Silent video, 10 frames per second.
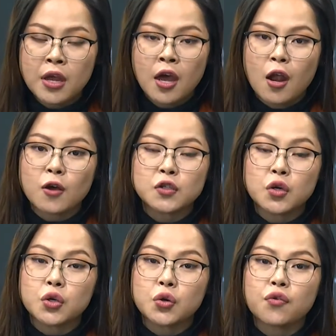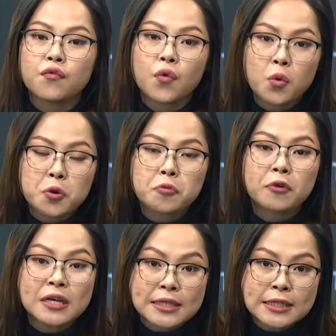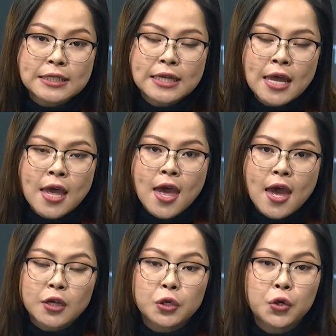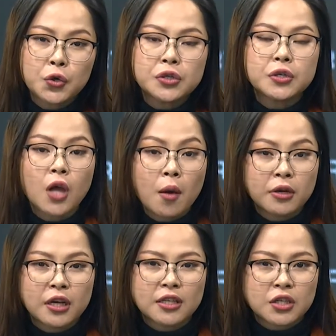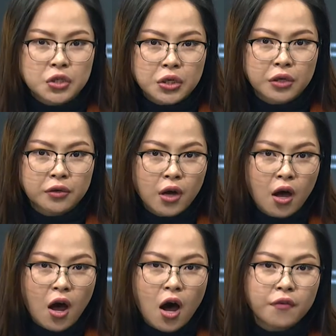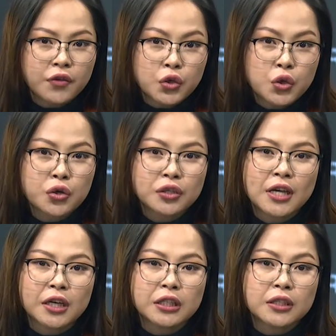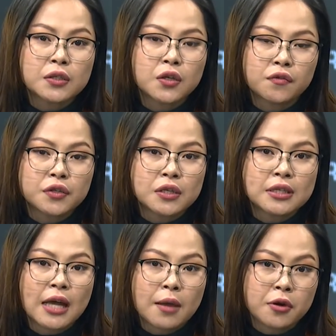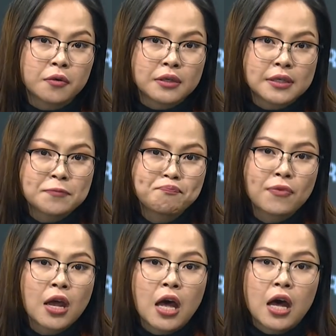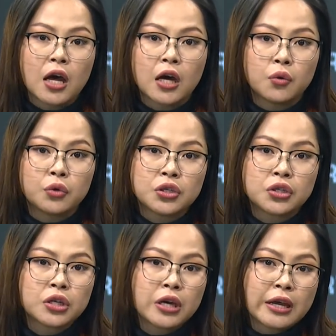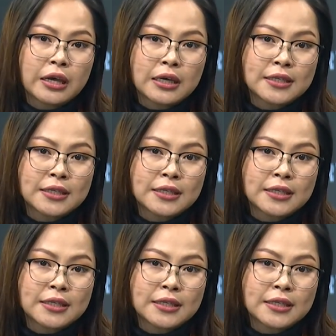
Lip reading: And also, you're the former president and current nominating chair of the New York Technical Services Librarians, which is